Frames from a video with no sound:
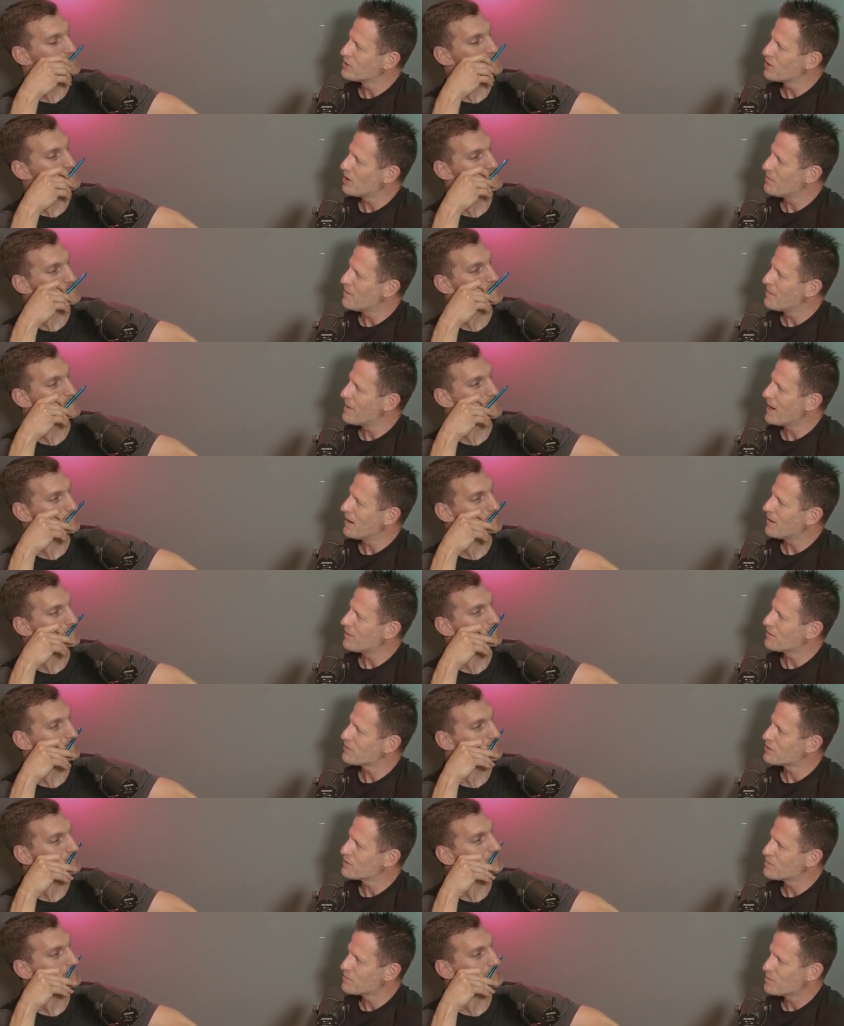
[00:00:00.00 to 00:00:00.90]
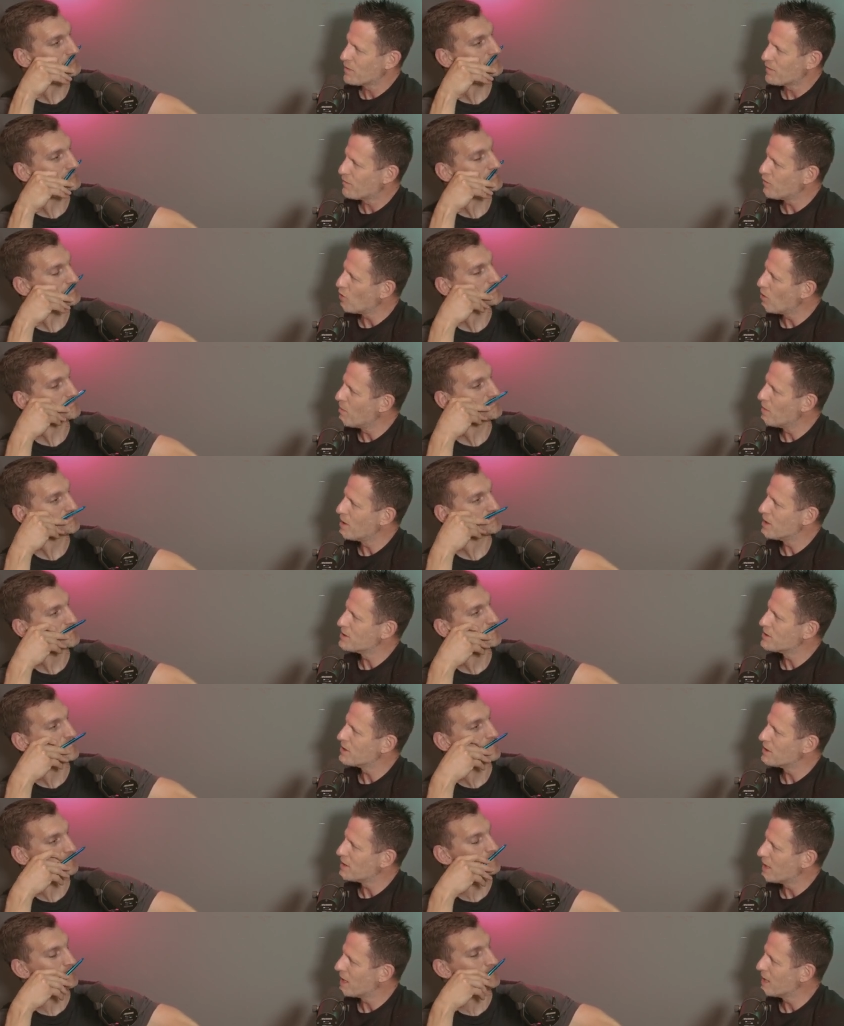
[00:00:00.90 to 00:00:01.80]
Speaker 1: shop about
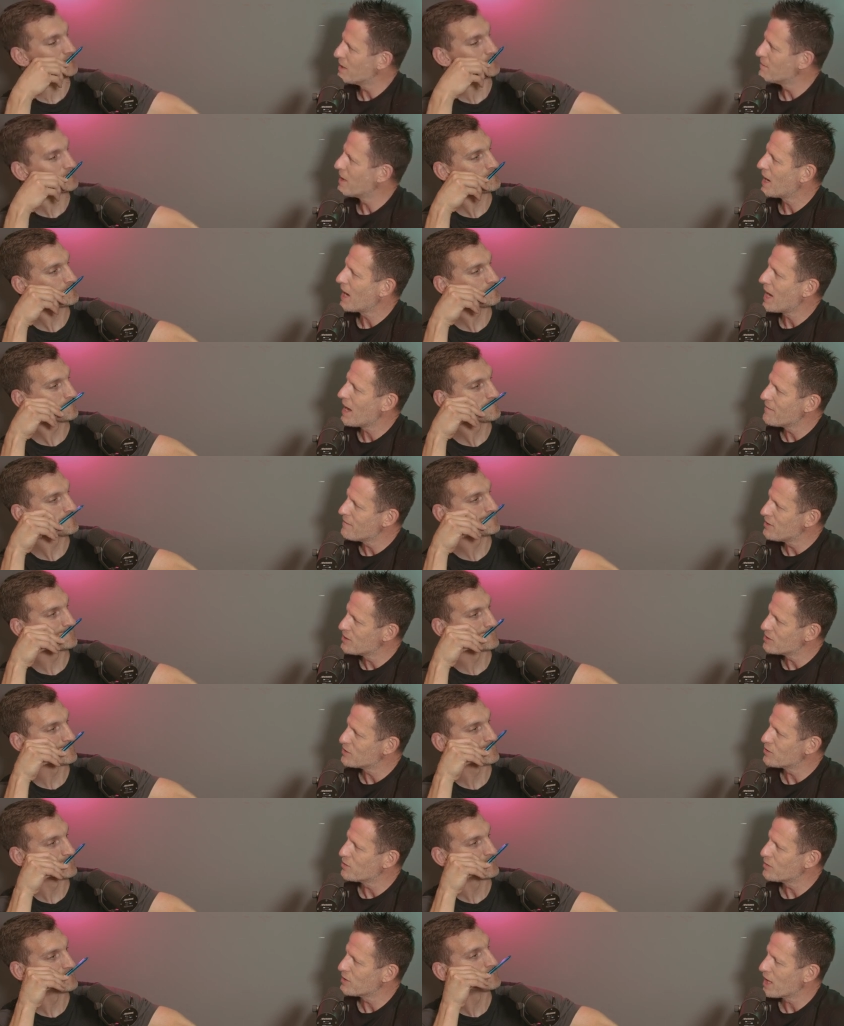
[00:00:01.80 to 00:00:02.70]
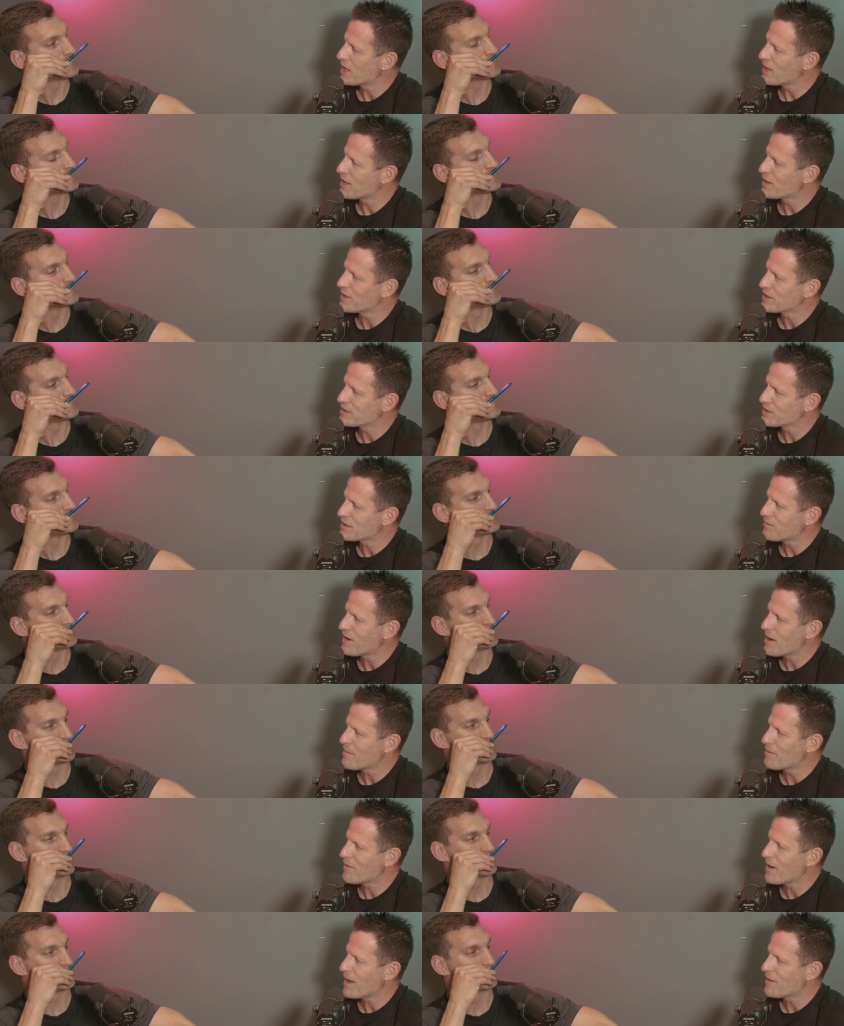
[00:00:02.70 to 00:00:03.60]
performance and elite behaviours and all the other things that
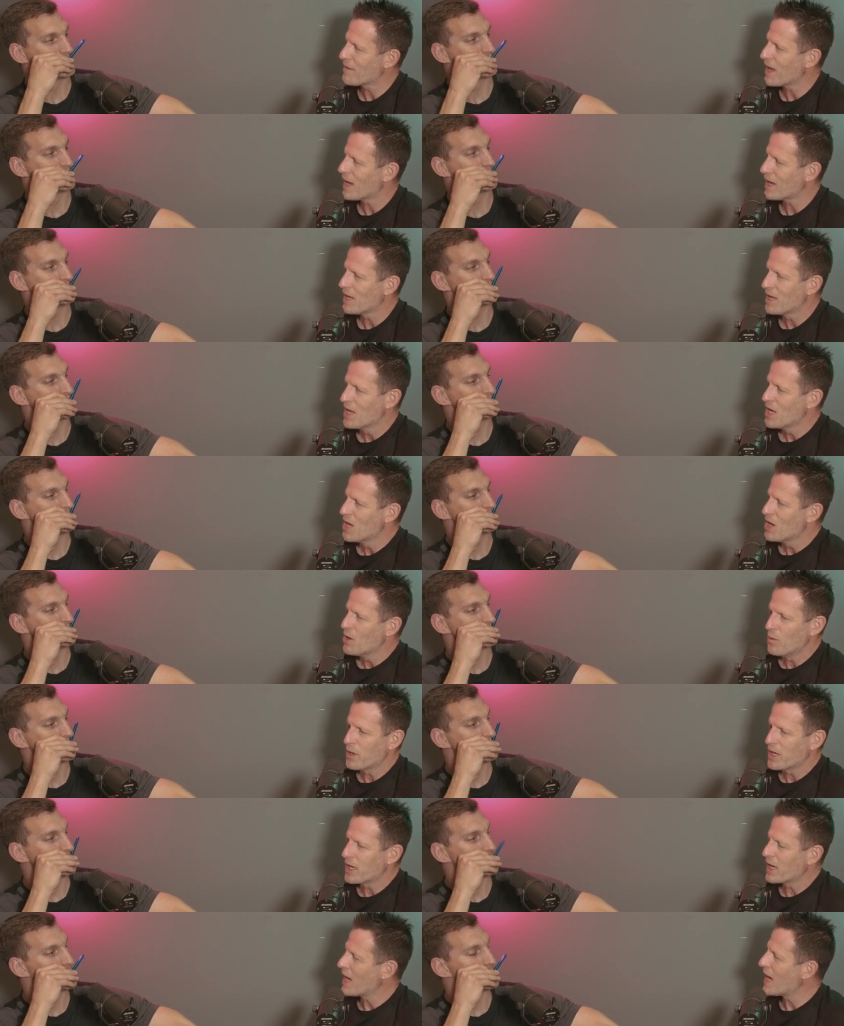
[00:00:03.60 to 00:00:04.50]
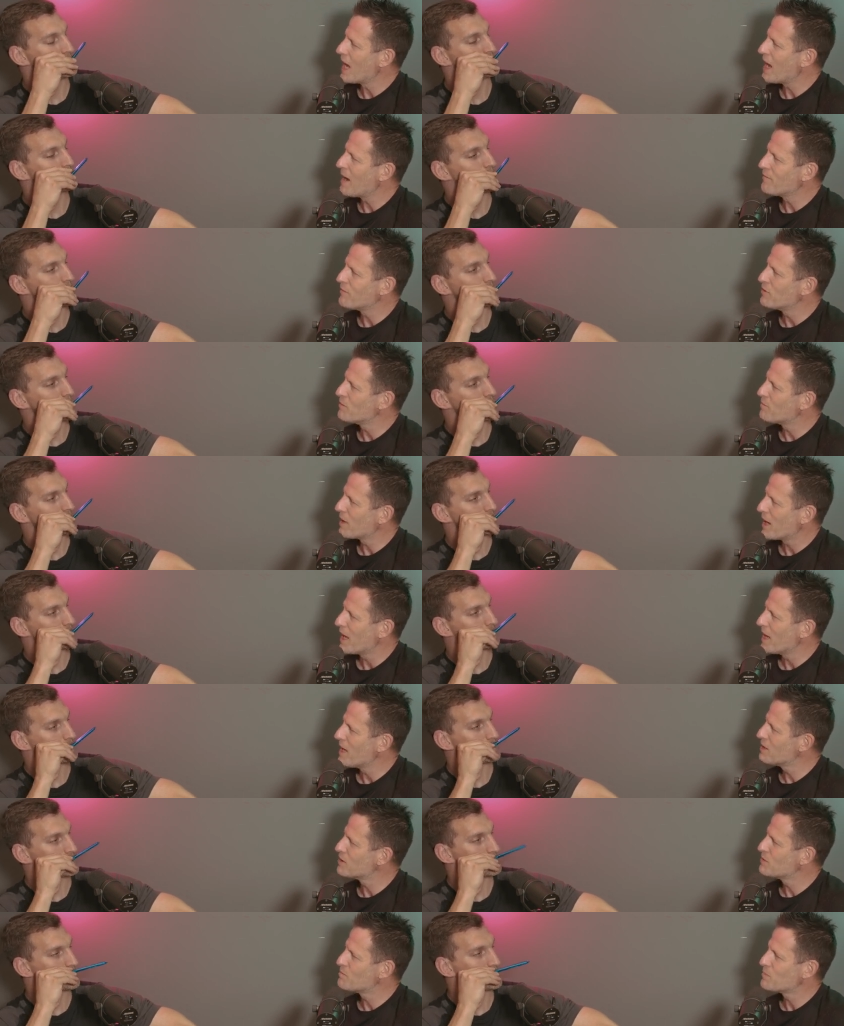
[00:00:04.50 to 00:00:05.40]
wrap around that. We're going to have
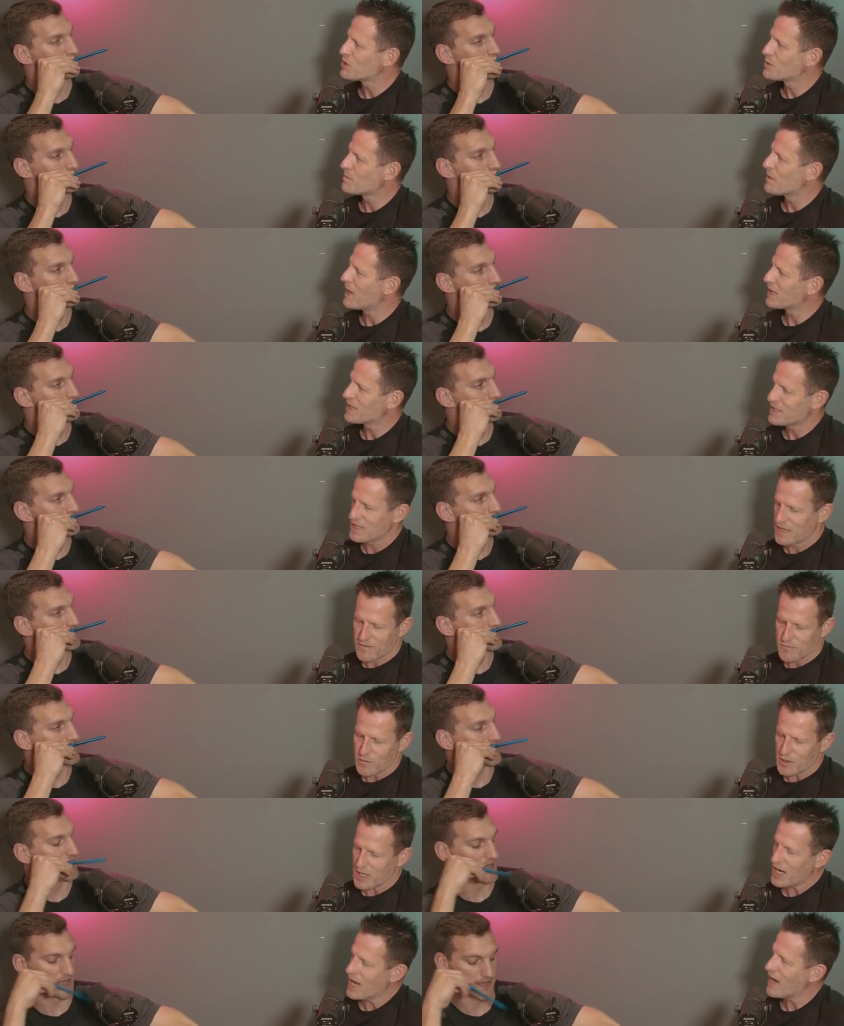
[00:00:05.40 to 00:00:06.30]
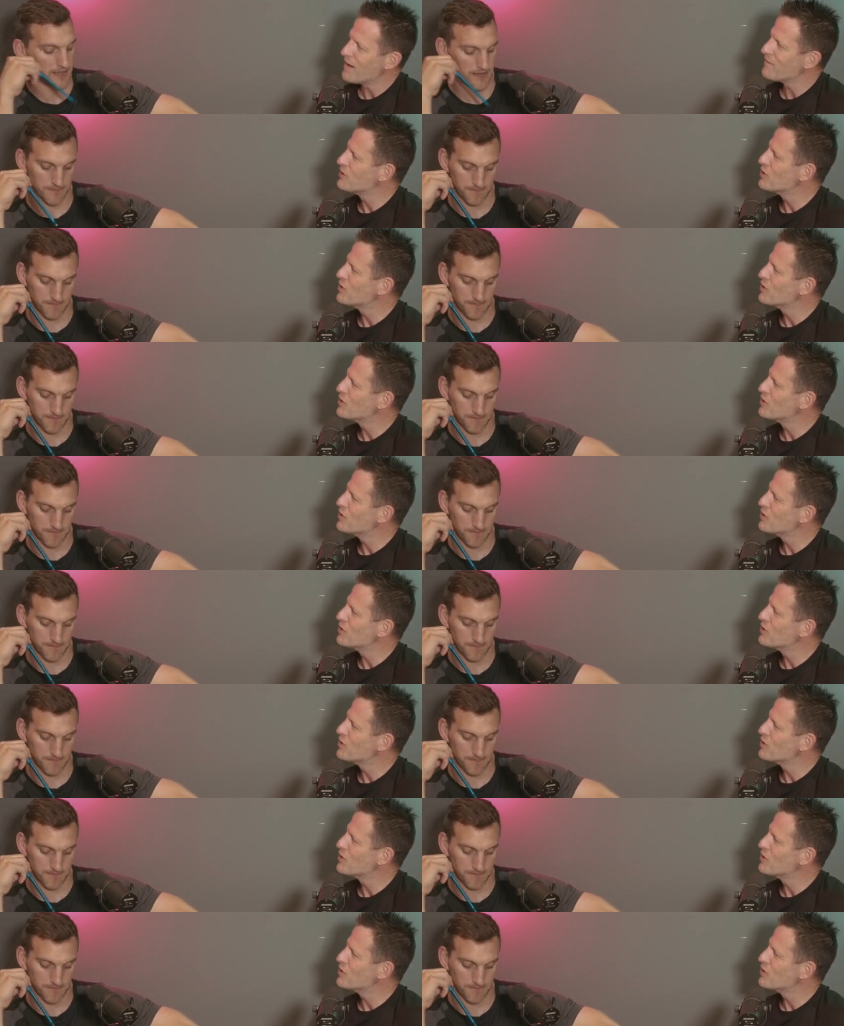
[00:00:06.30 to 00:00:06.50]
players' perspective. We're going to have